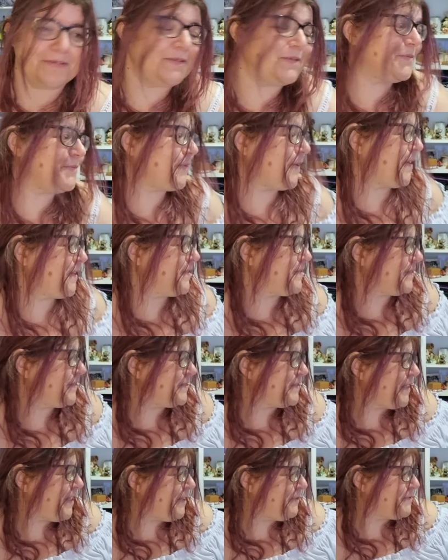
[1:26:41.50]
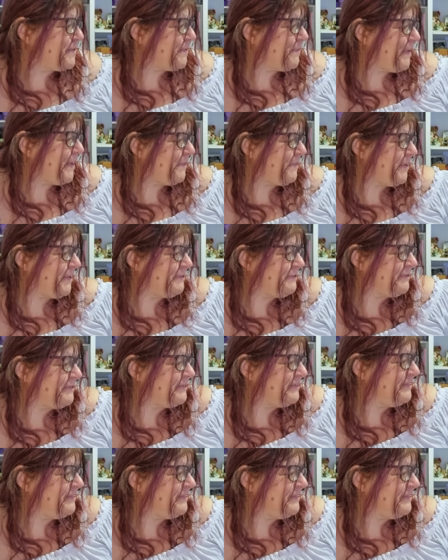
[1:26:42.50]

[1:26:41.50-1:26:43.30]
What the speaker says: the finer details of that one.